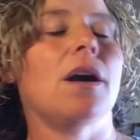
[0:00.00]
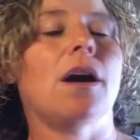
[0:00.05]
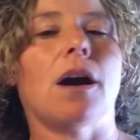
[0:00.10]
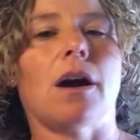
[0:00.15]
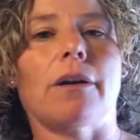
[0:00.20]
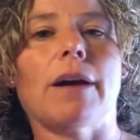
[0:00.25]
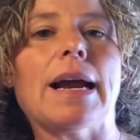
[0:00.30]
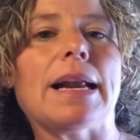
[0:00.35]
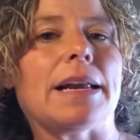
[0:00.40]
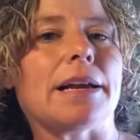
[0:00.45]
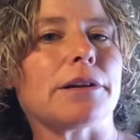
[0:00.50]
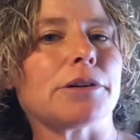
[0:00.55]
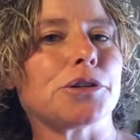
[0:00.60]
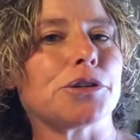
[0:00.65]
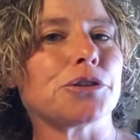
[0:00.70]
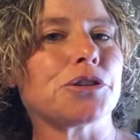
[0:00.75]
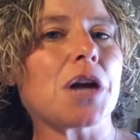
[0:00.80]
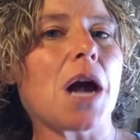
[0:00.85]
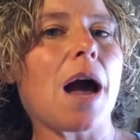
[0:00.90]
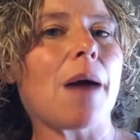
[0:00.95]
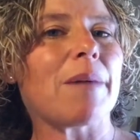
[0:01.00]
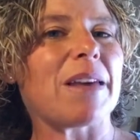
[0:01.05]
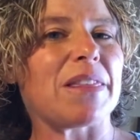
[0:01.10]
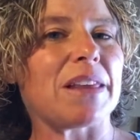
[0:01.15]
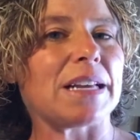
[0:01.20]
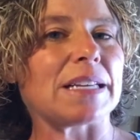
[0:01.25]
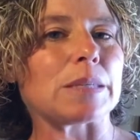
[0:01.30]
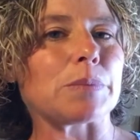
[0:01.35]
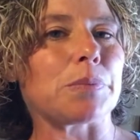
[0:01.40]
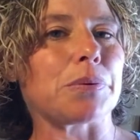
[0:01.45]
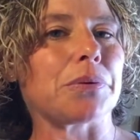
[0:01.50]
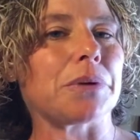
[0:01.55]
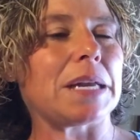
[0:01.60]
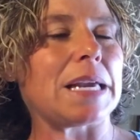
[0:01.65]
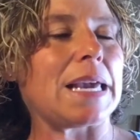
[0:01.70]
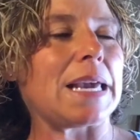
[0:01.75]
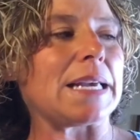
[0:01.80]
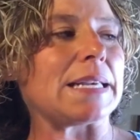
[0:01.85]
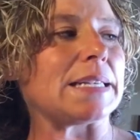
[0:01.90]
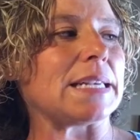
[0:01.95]
All right, here's your job. I think it's pretty
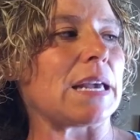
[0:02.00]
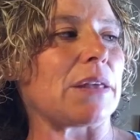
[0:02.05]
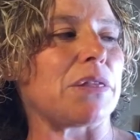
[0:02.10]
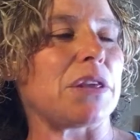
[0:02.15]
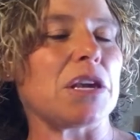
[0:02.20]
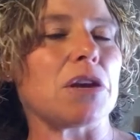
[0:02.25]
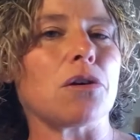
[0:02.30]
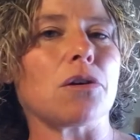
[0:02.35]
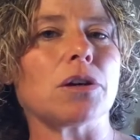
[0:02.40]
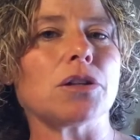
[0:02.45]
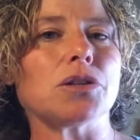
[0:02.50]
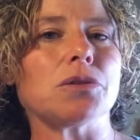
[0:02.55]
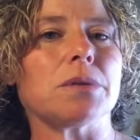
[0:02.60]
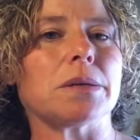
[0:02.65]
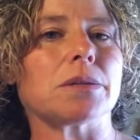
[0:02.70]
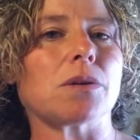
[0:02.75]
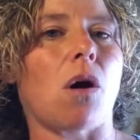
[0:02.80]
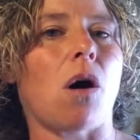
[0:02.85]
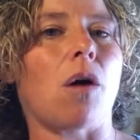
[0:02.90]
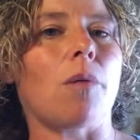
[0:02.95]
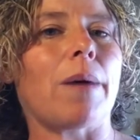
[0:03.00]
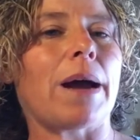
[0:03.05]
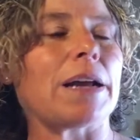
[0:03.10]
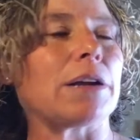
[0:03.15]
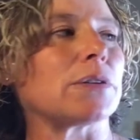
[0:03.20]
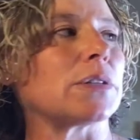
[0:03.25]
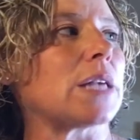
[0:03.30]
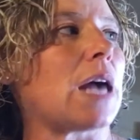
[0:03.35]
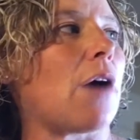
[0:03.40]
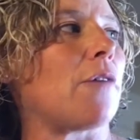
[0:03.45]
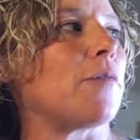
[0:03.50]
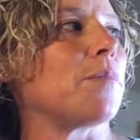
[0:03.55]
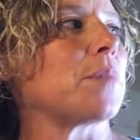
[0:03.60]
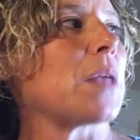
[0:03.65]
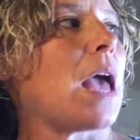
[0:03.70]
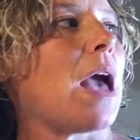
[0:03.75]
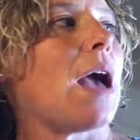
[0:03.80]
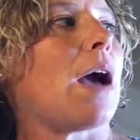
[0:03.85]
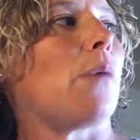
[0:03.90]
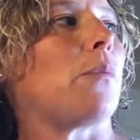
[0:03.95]
easy. I think you can do this all by yourself.
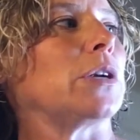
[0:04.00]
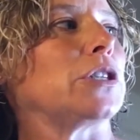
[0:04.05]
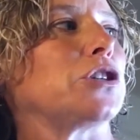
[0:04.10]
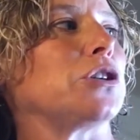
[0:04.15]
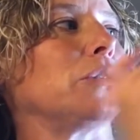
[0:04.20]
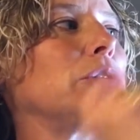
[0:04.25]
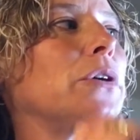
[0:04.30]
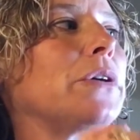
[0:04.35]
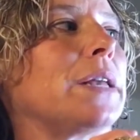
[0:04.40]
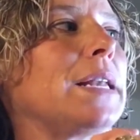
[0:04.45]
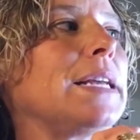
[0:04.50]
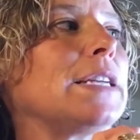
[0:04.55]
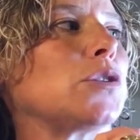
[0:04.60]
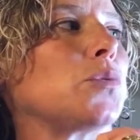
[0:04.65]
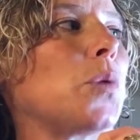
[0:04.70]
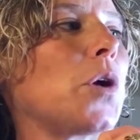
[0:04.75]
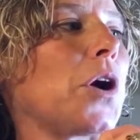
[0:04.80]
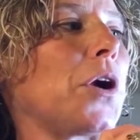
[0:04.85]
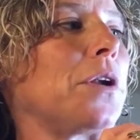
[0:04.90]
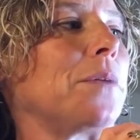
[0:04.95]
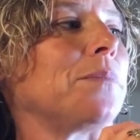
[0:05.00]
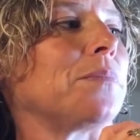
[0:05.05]
I want you to look at each word.